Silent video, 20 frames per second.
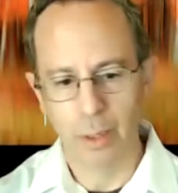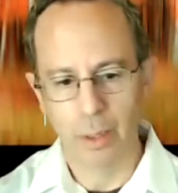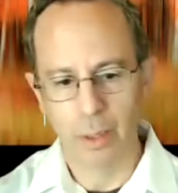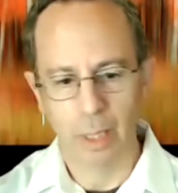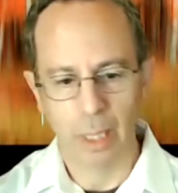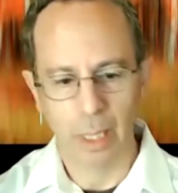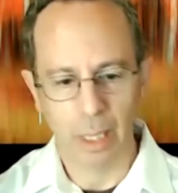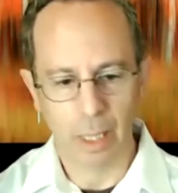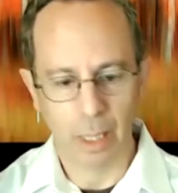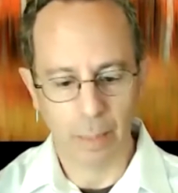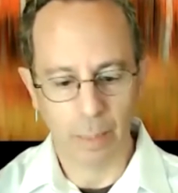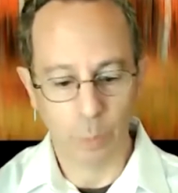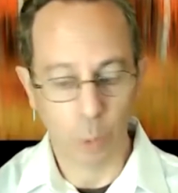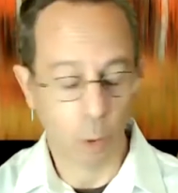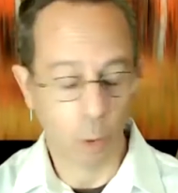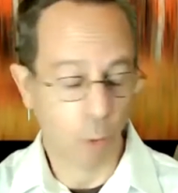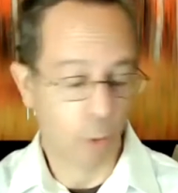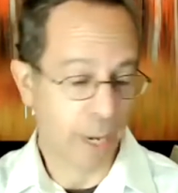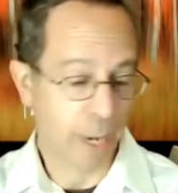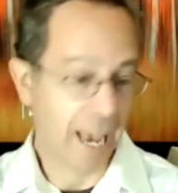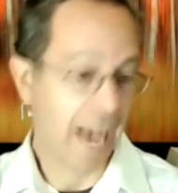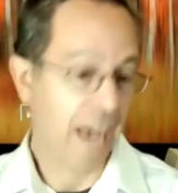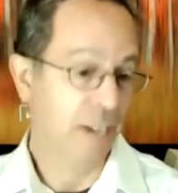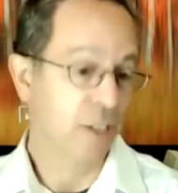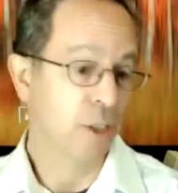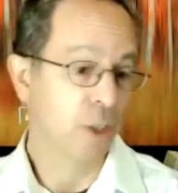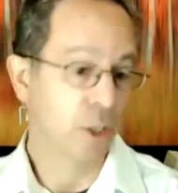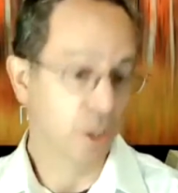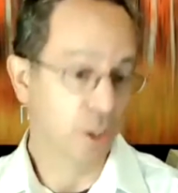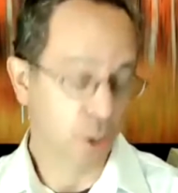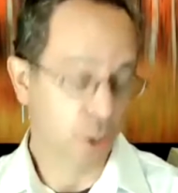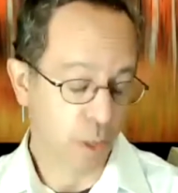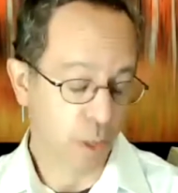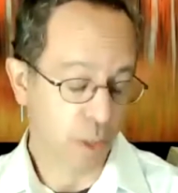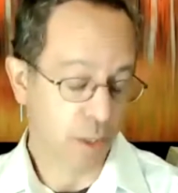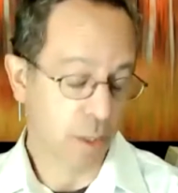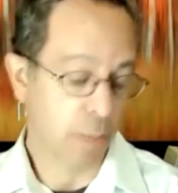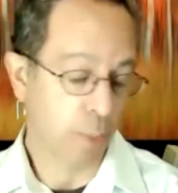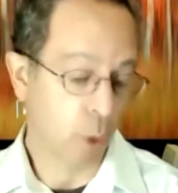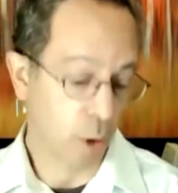or a reaction to the stress
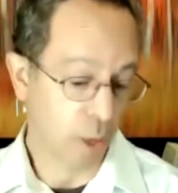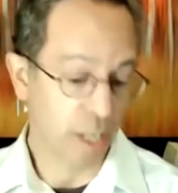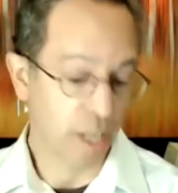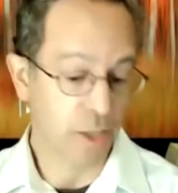component